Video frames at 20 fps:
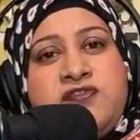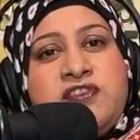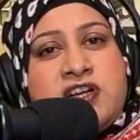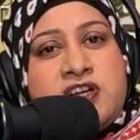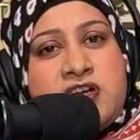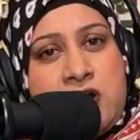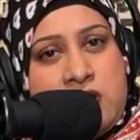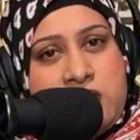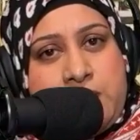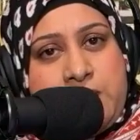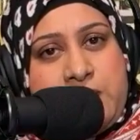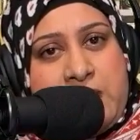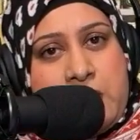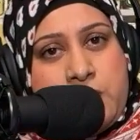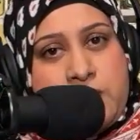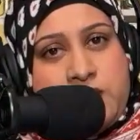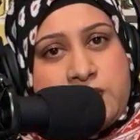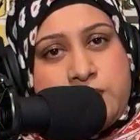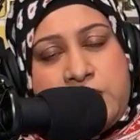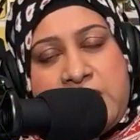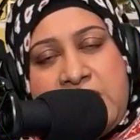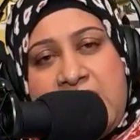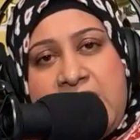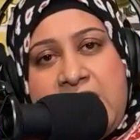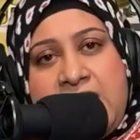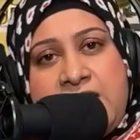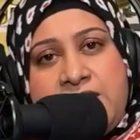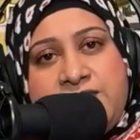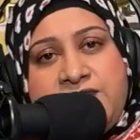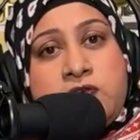curry powder. We
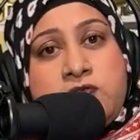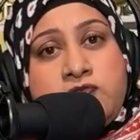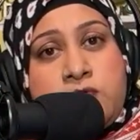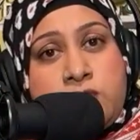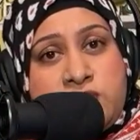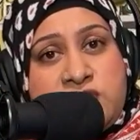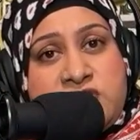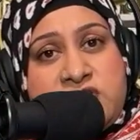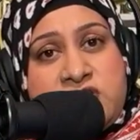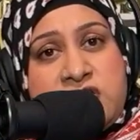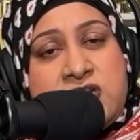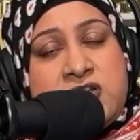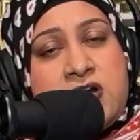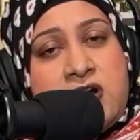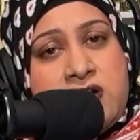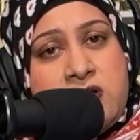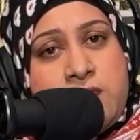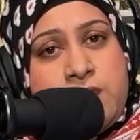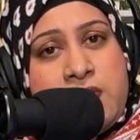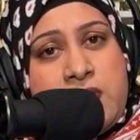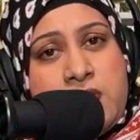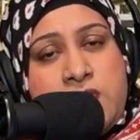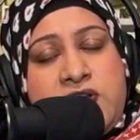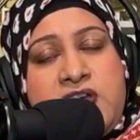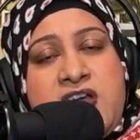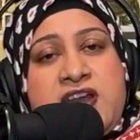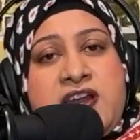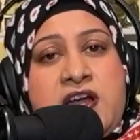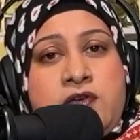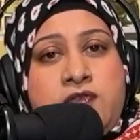have roasted curry powder
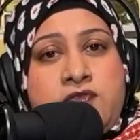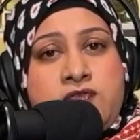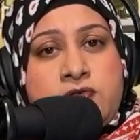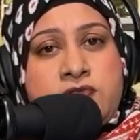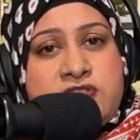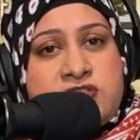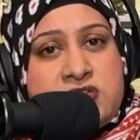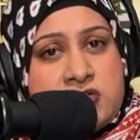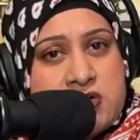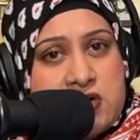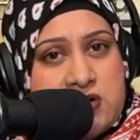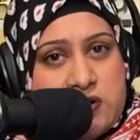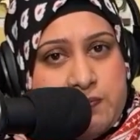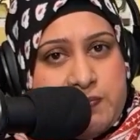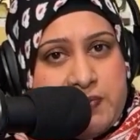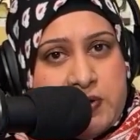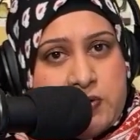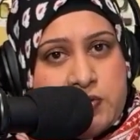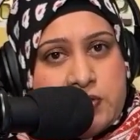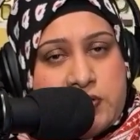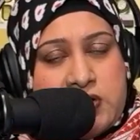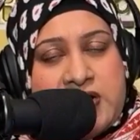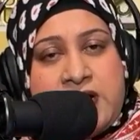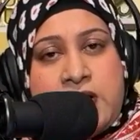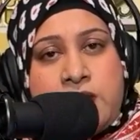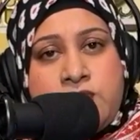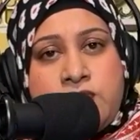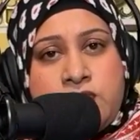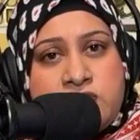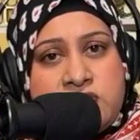and unroasted curry powder. And
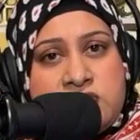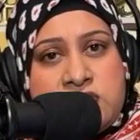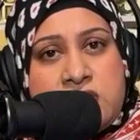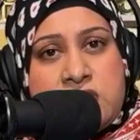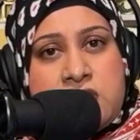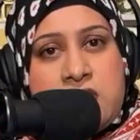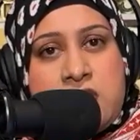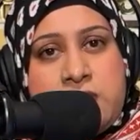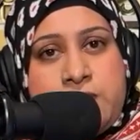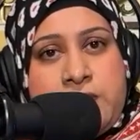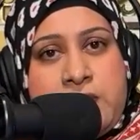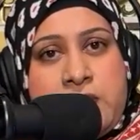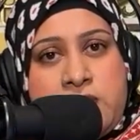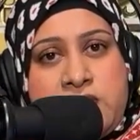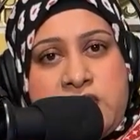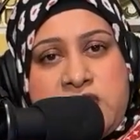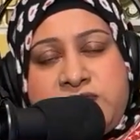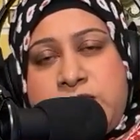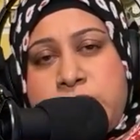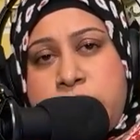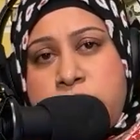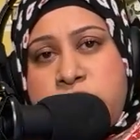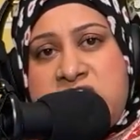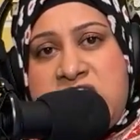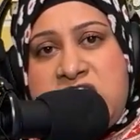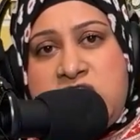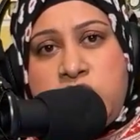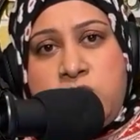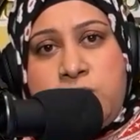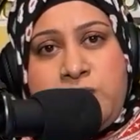unroasted curry powder is when you
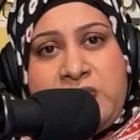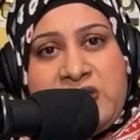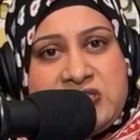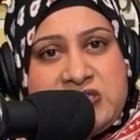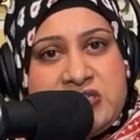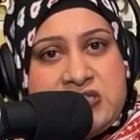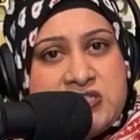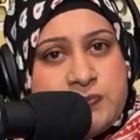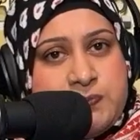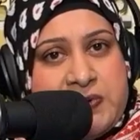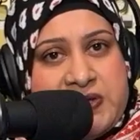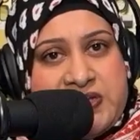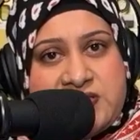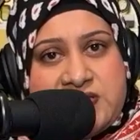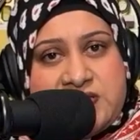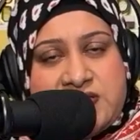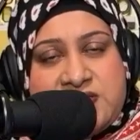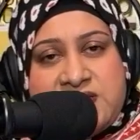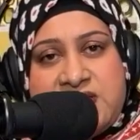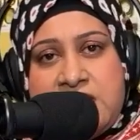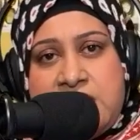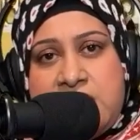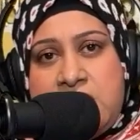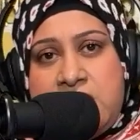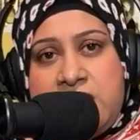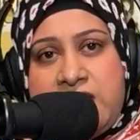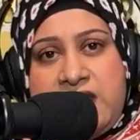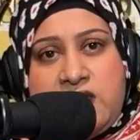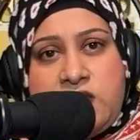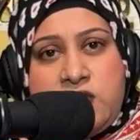take your basic spices,
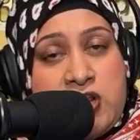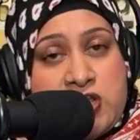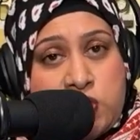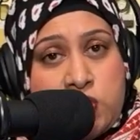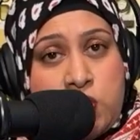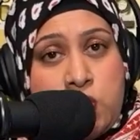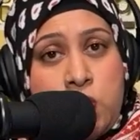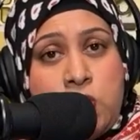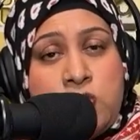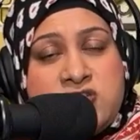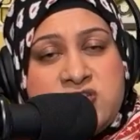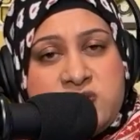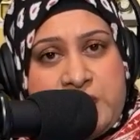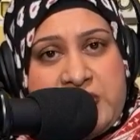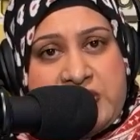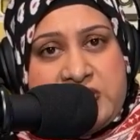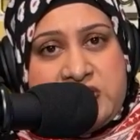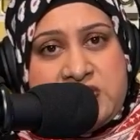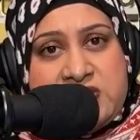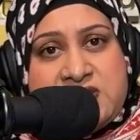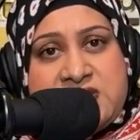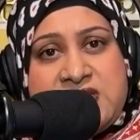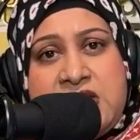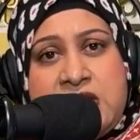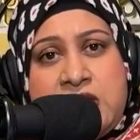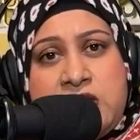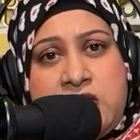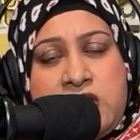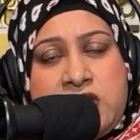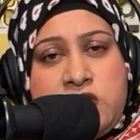like your whole spices,
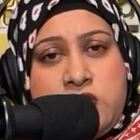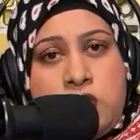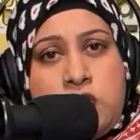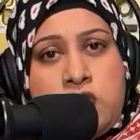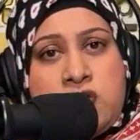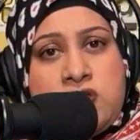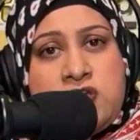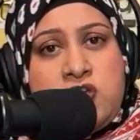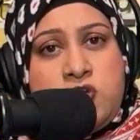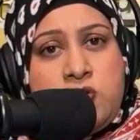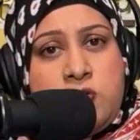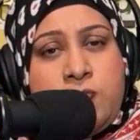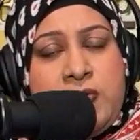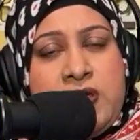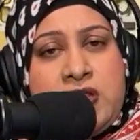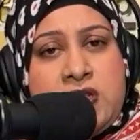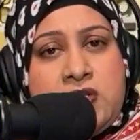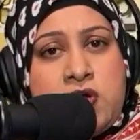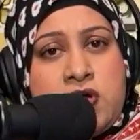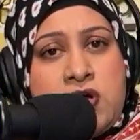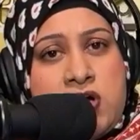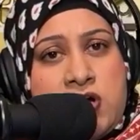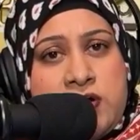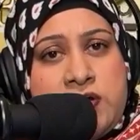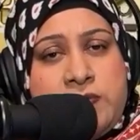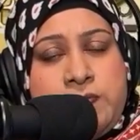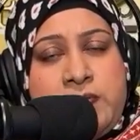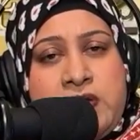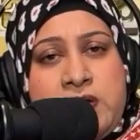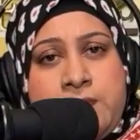like your cumin,
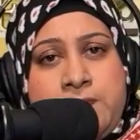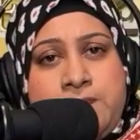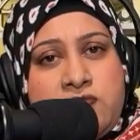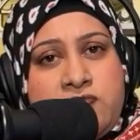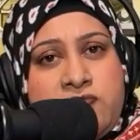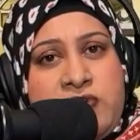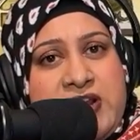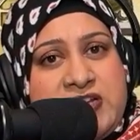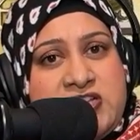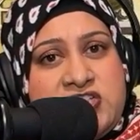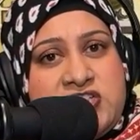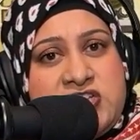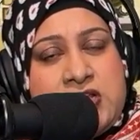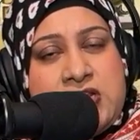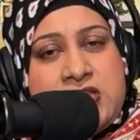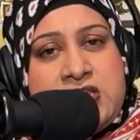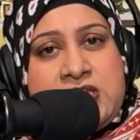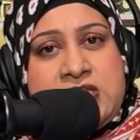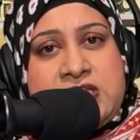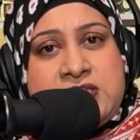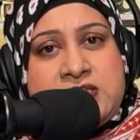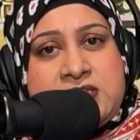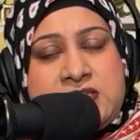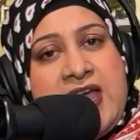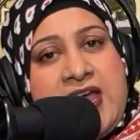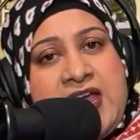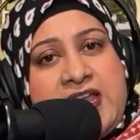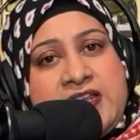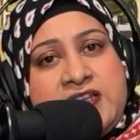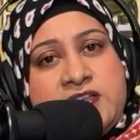cardamom, red chilies,
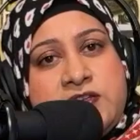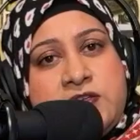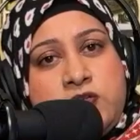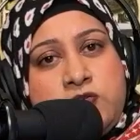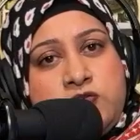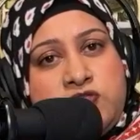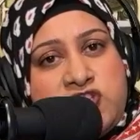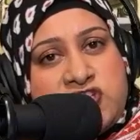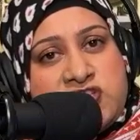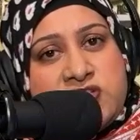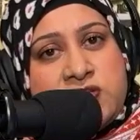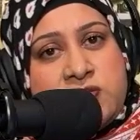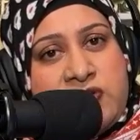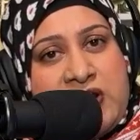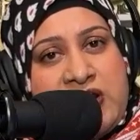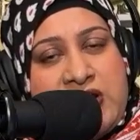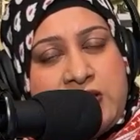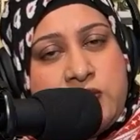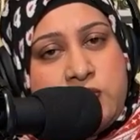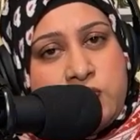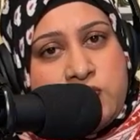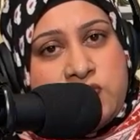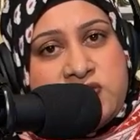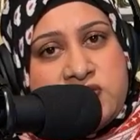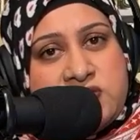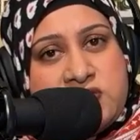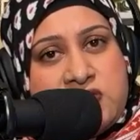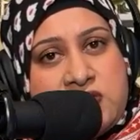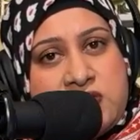and you just grind those